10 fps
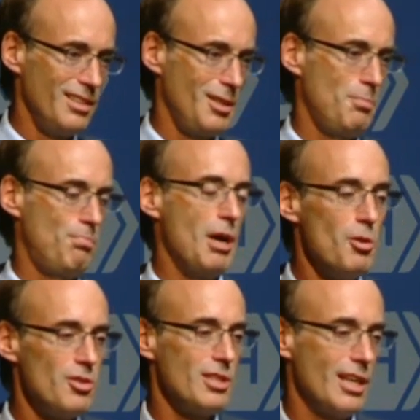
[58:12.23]
the
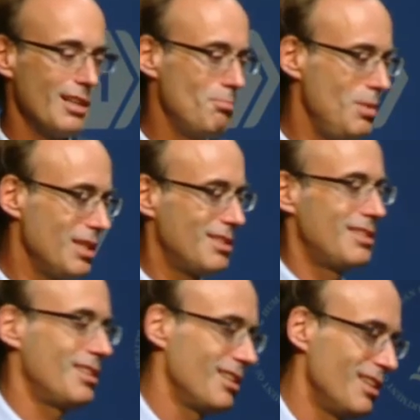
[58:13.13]
postdoc
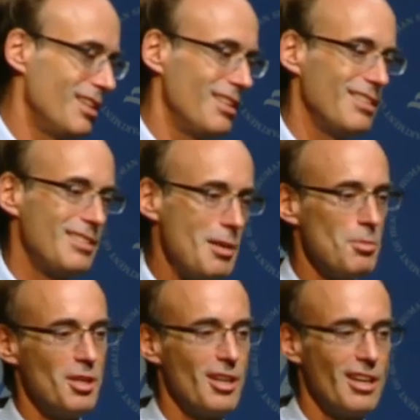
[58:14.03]
missed the
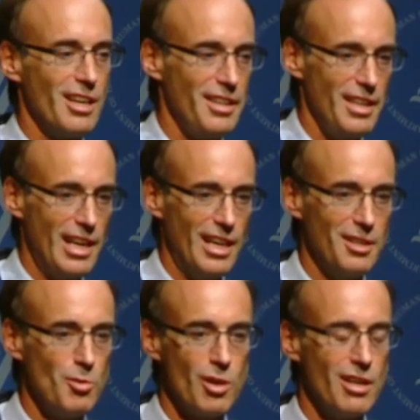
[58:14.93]
seminar on
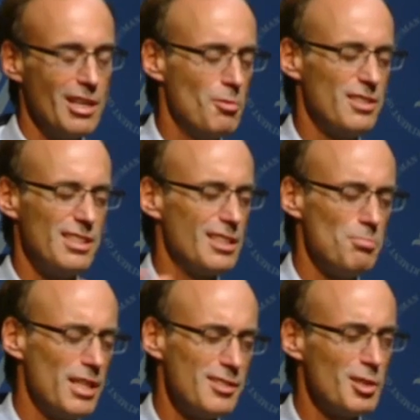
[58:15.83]
that, or it was
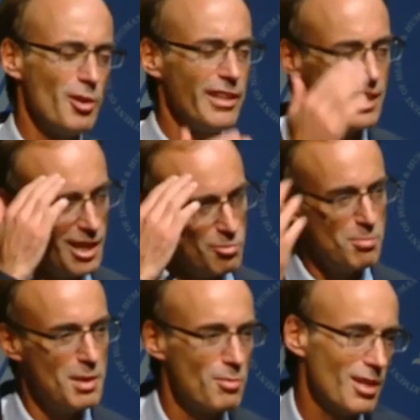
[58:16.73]
six months ago and they can't
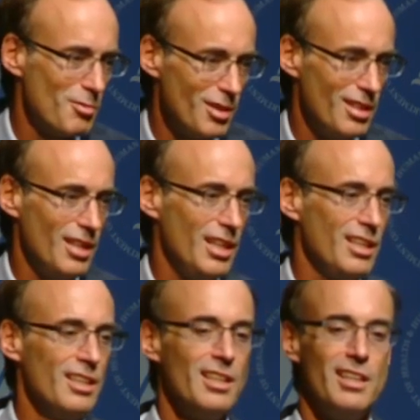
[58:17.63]
remember
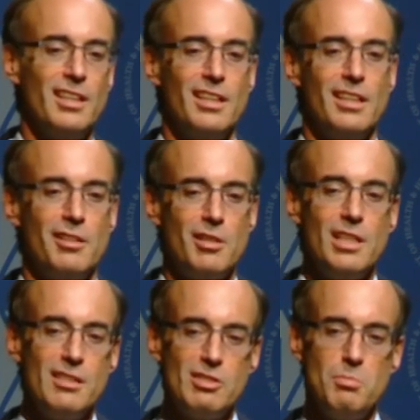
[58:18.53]
everything, there
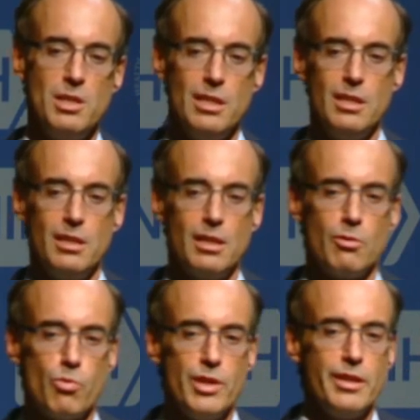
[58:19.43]
needs to be
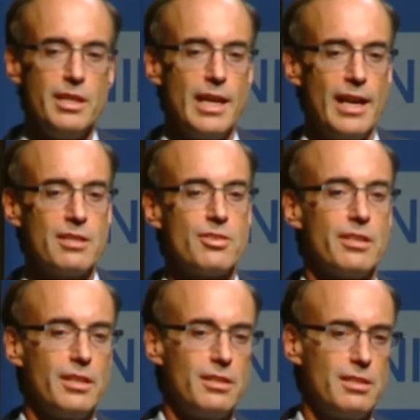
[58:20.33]
a really
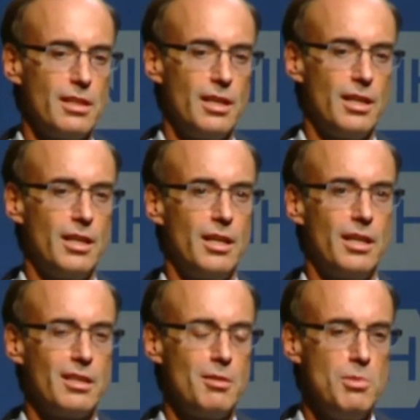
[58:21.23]
excellent
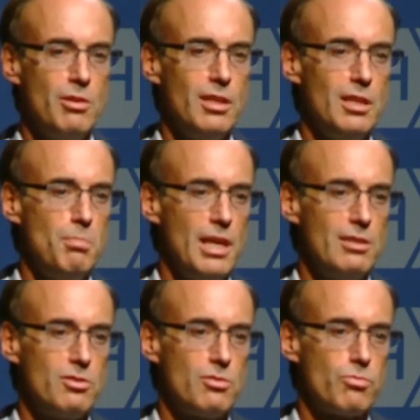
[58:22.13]
uh, community
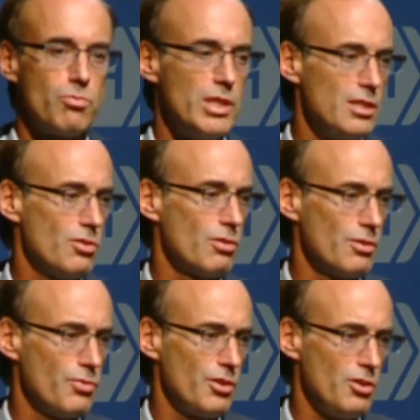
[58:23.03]
based
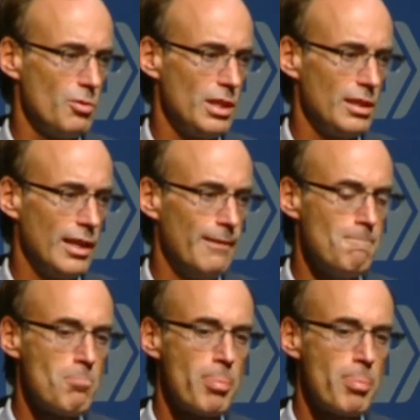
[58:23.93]
resource for doing that.